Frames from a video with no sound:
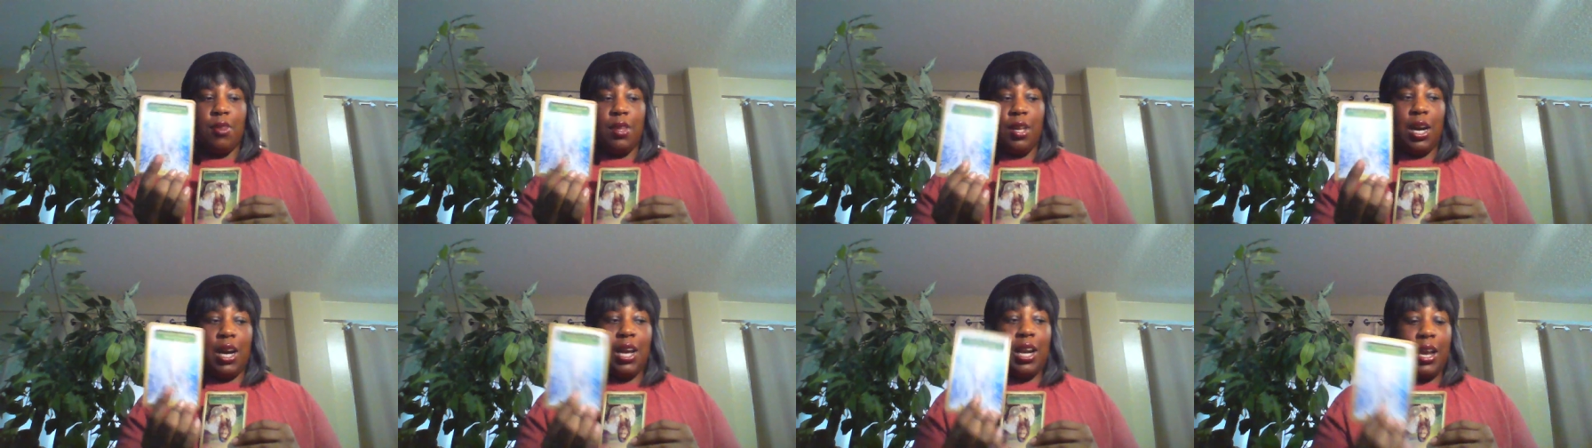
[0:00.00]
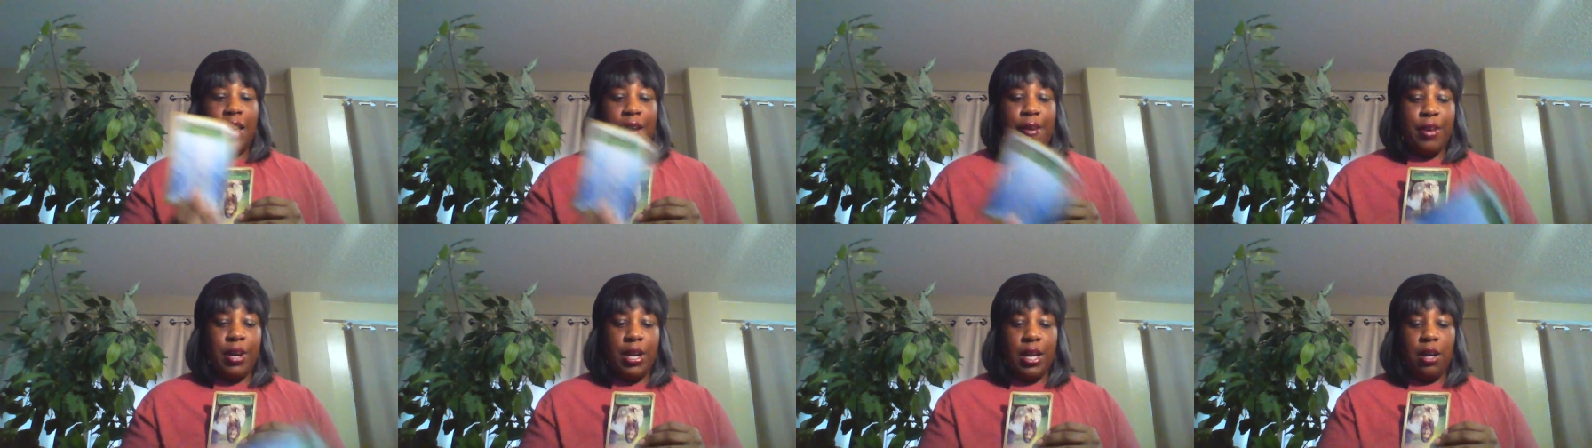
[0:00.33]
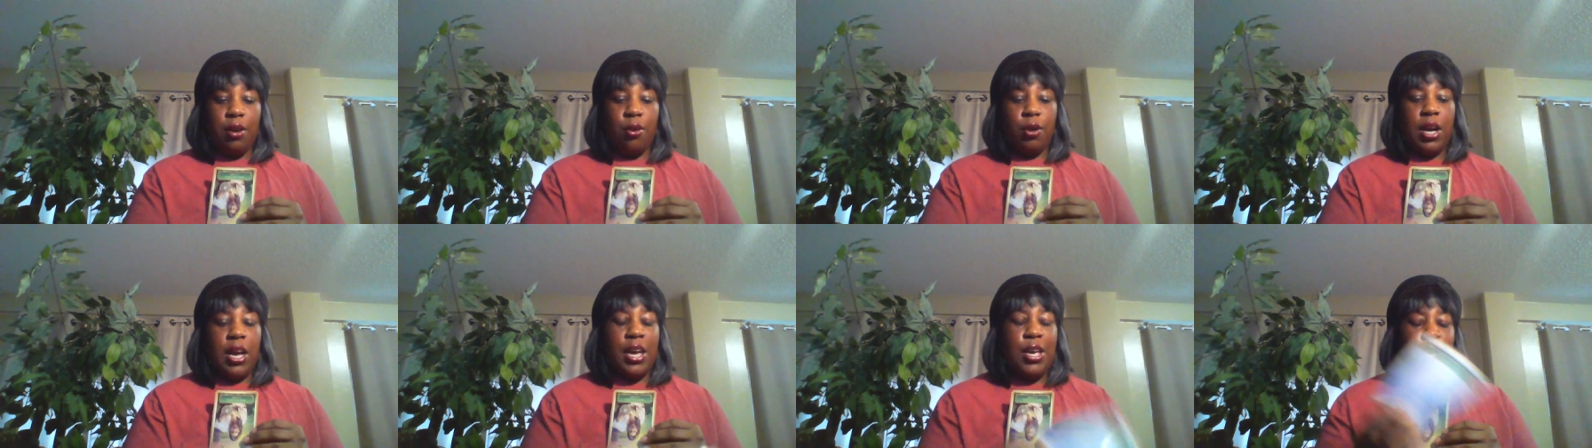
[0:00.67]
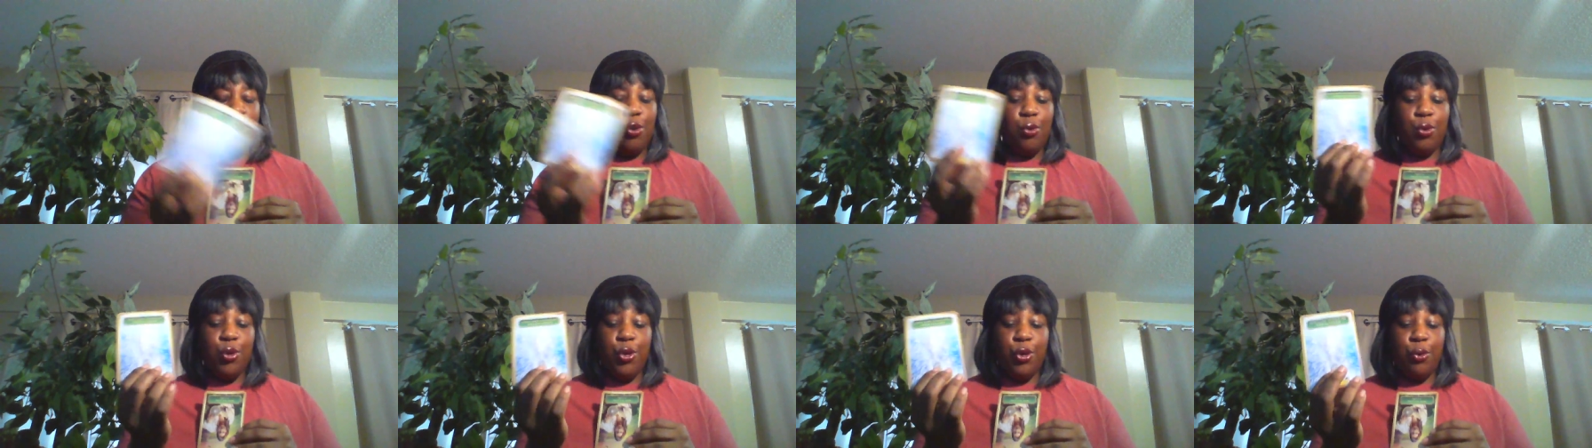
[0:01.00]
clarity, okay?
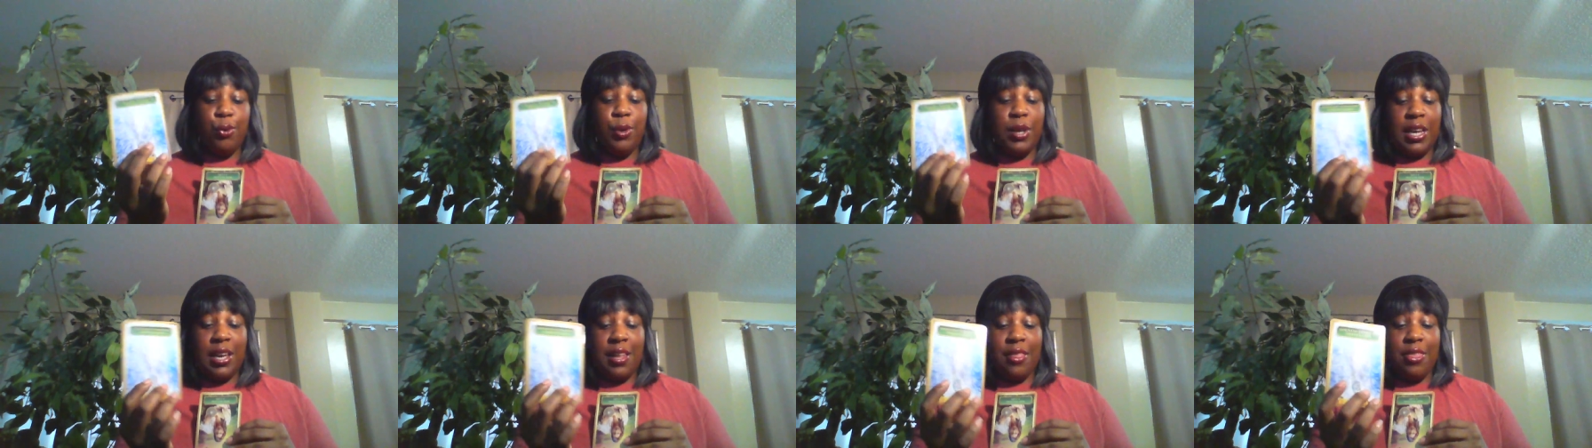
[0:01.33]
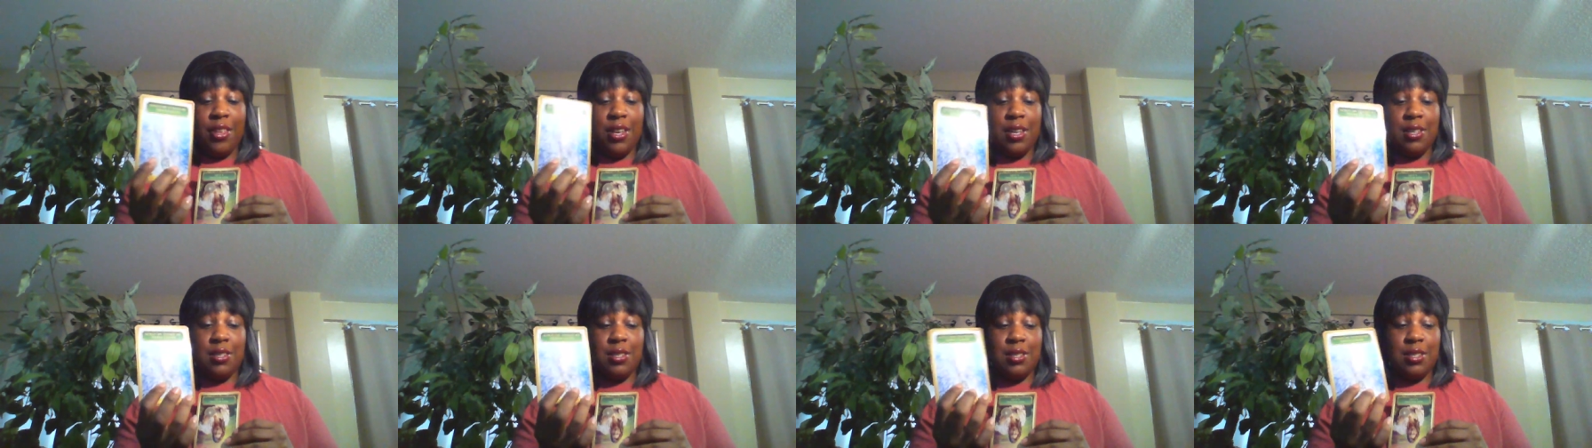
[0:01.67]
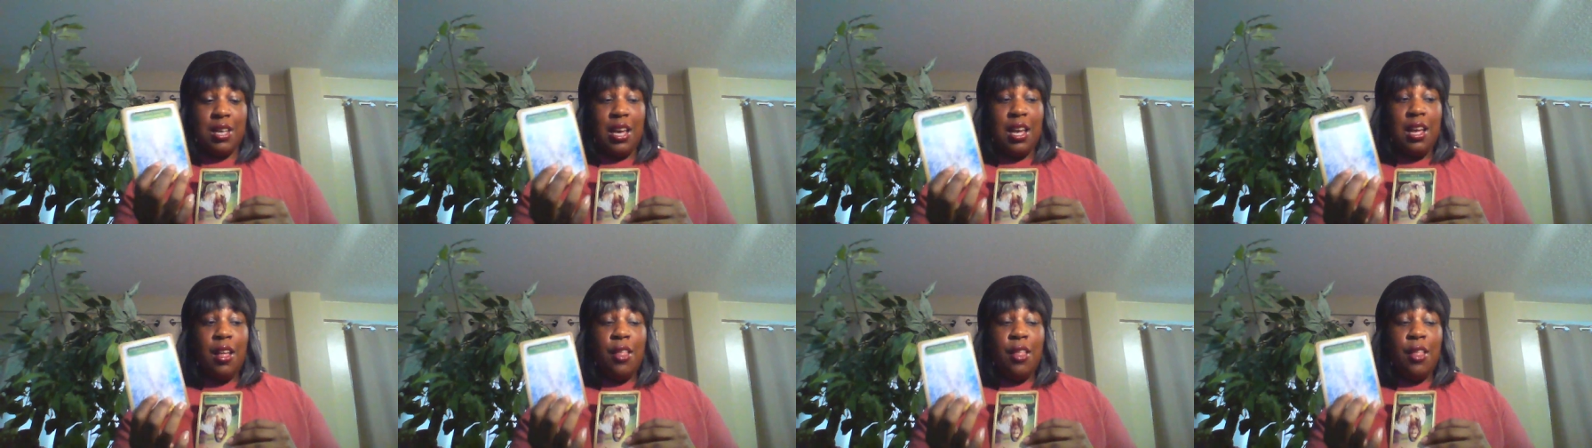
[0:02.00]
You you need this.